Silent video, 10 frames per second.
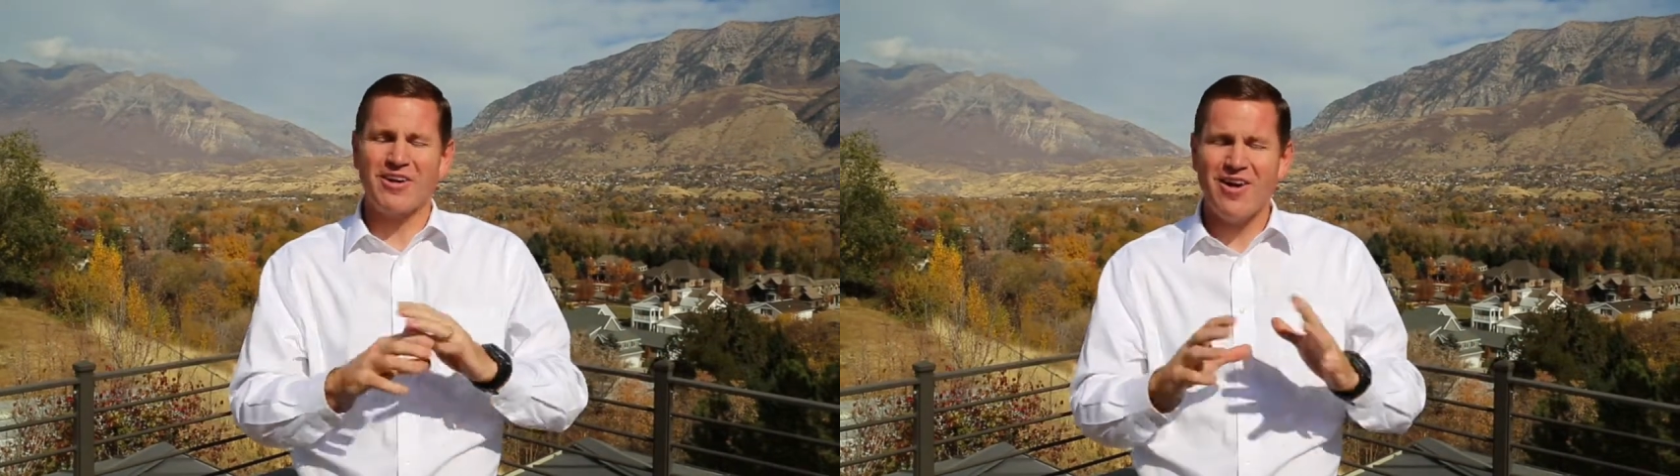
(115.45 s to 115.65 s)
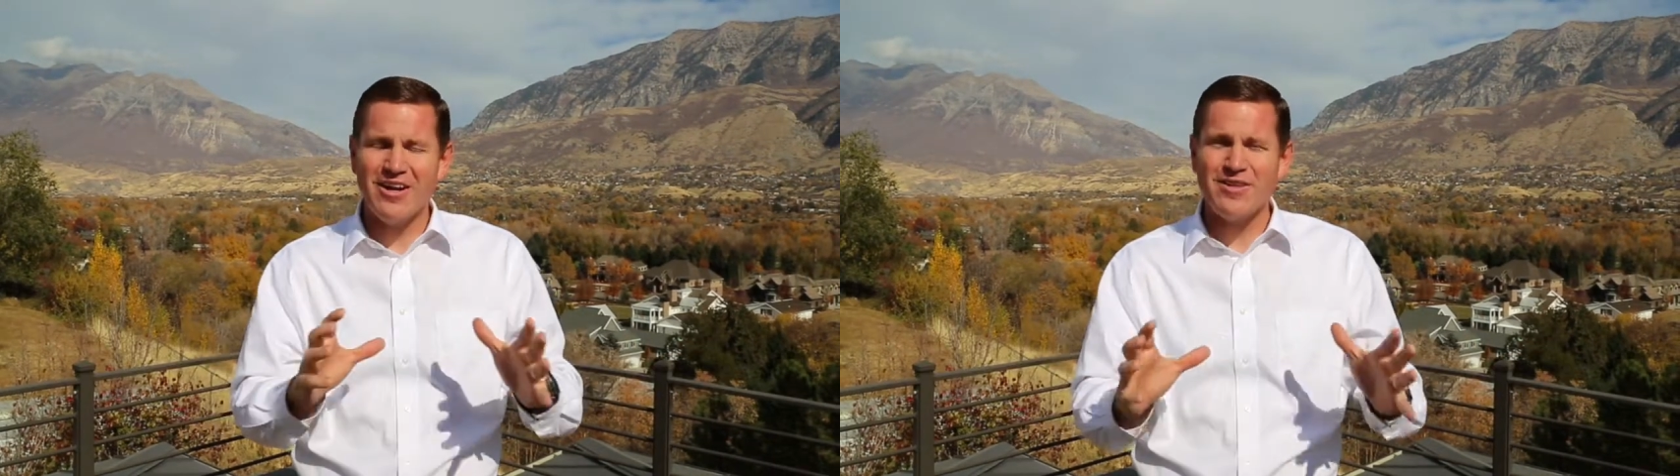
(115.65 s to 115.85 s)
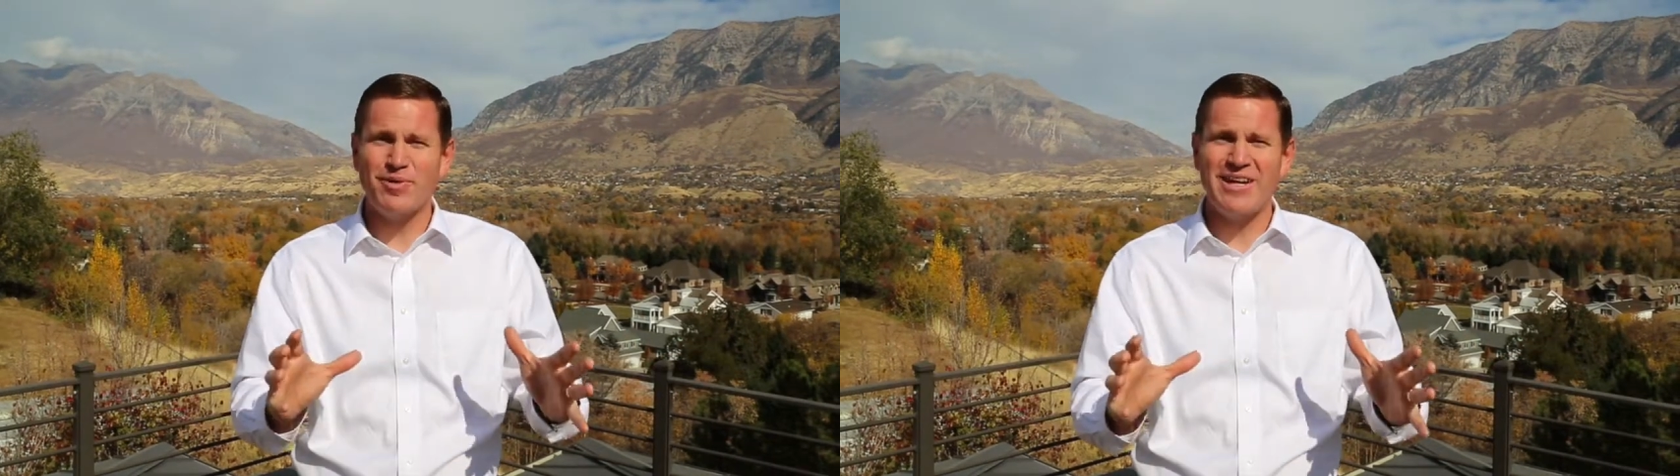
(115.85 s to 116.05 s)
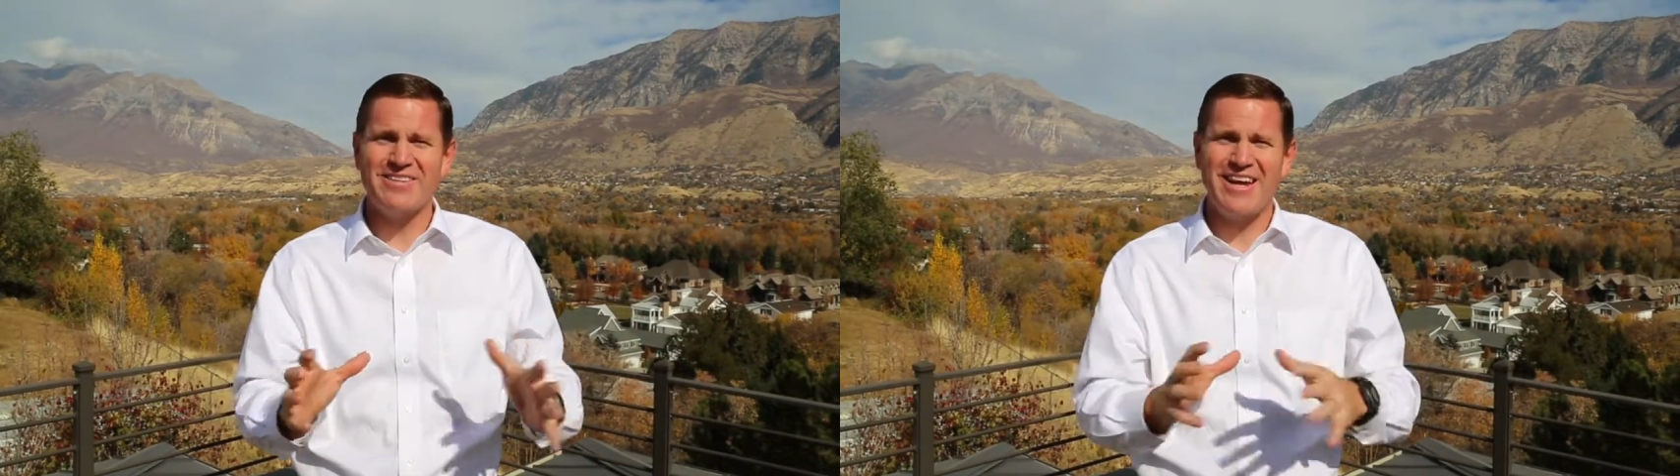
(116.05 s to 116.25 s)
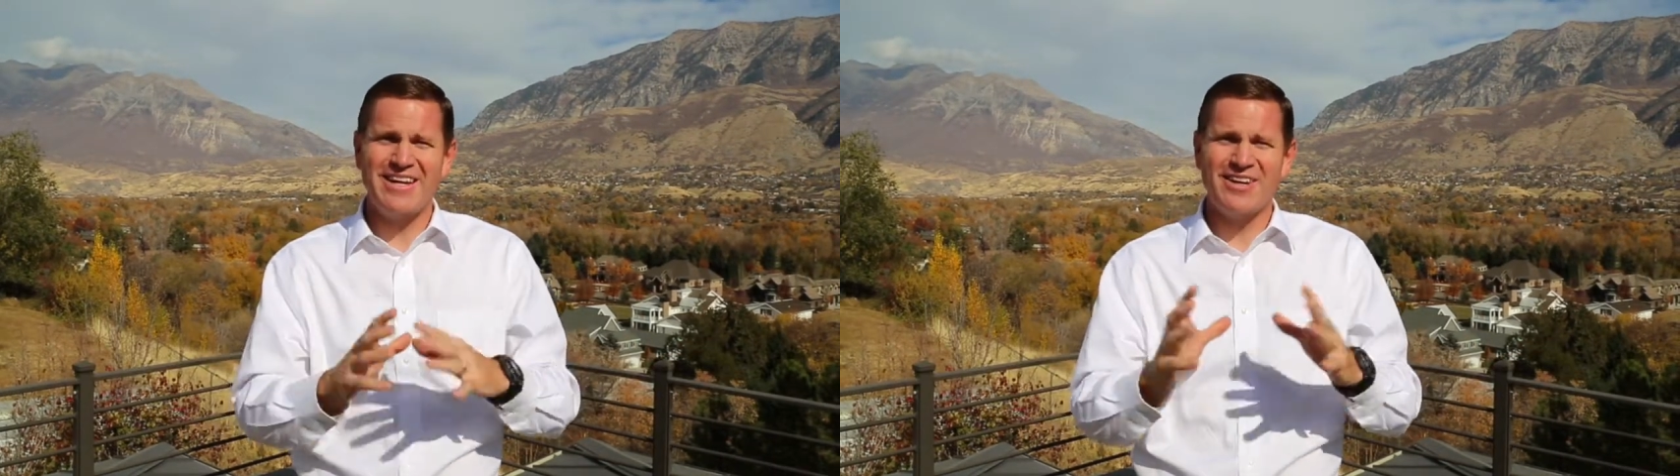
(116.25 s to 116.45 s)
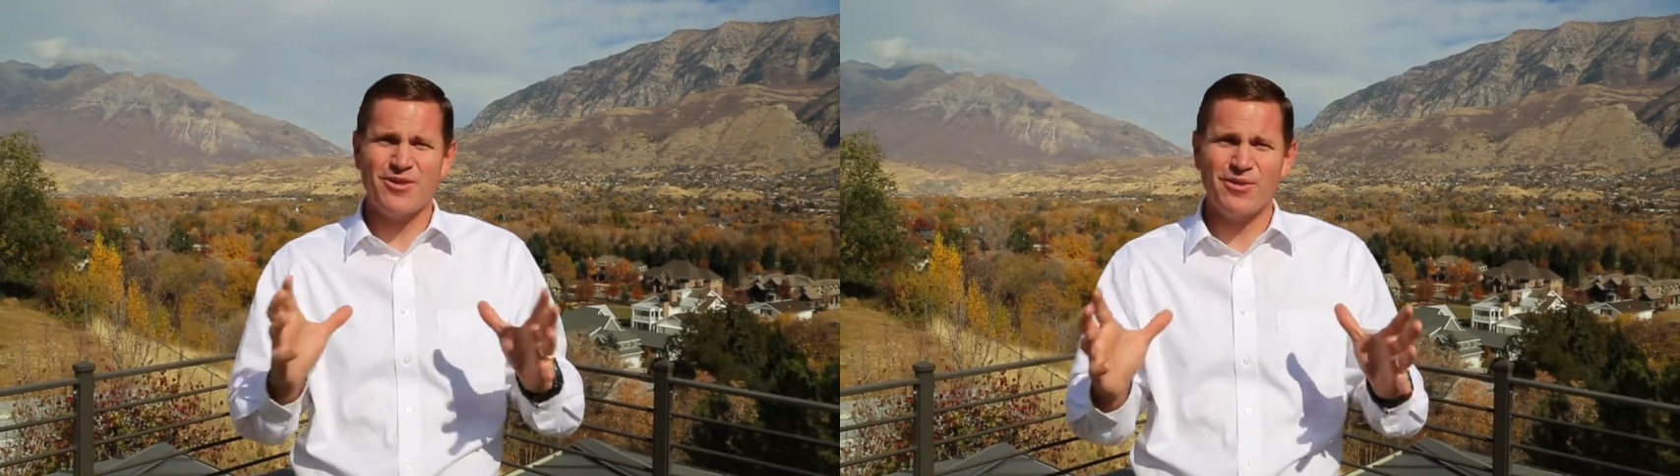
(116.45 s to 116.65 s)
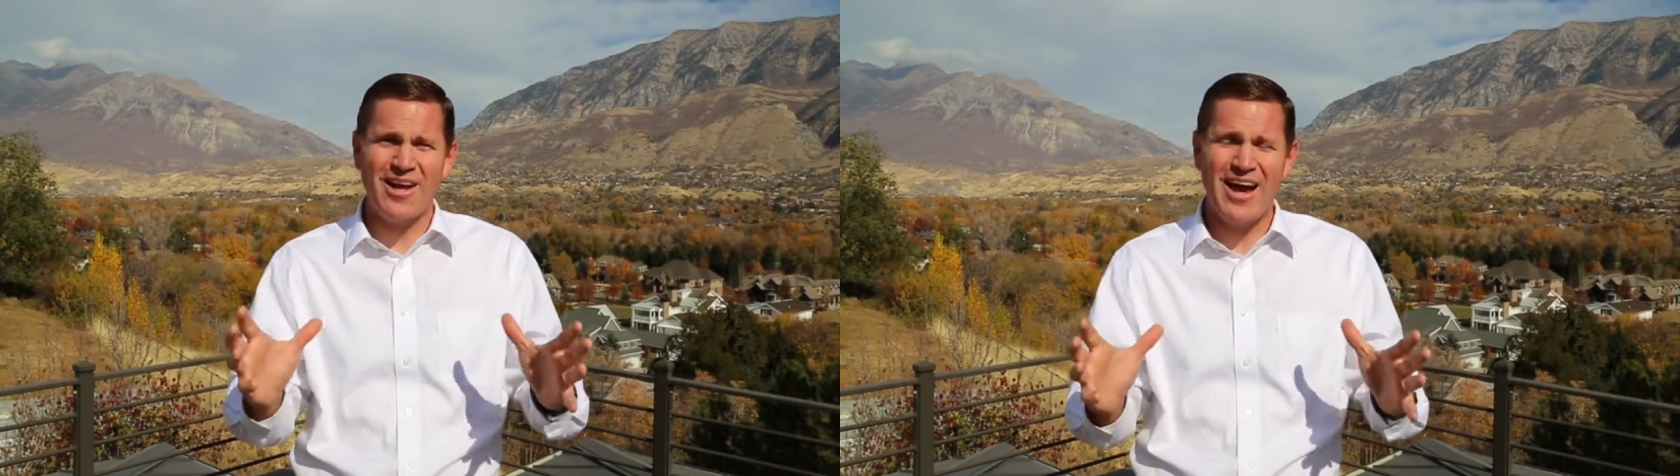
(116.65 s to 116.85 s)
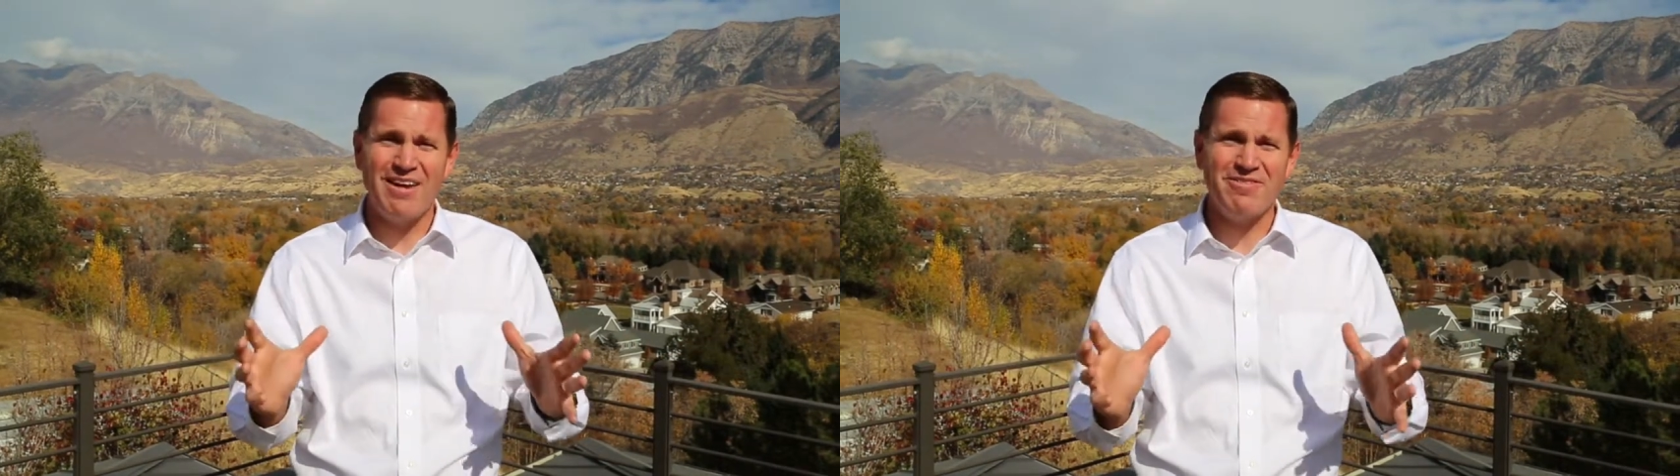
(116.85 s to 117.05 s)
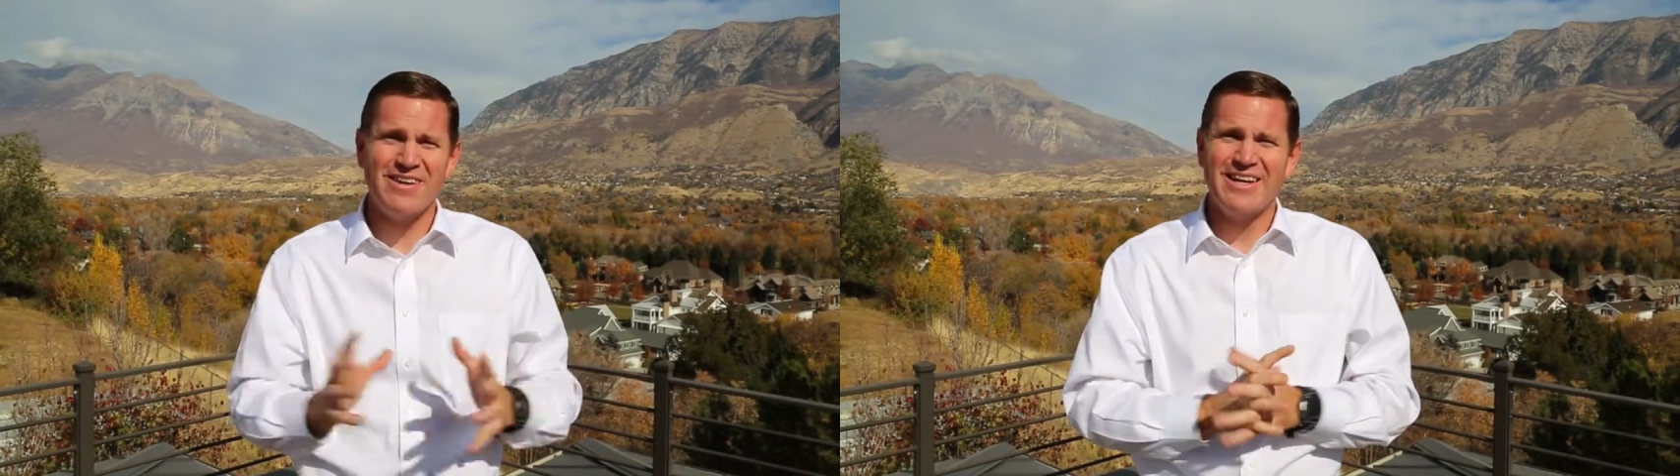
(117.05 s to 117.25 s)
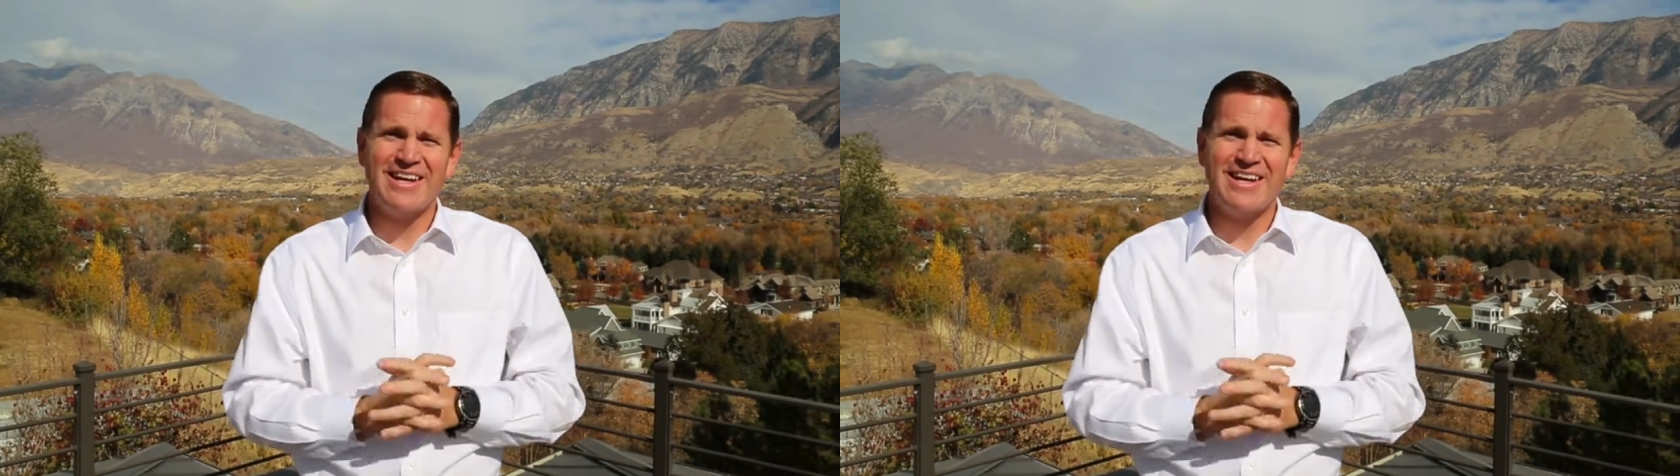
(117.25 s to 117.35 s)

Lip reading: contemplated taking his own life,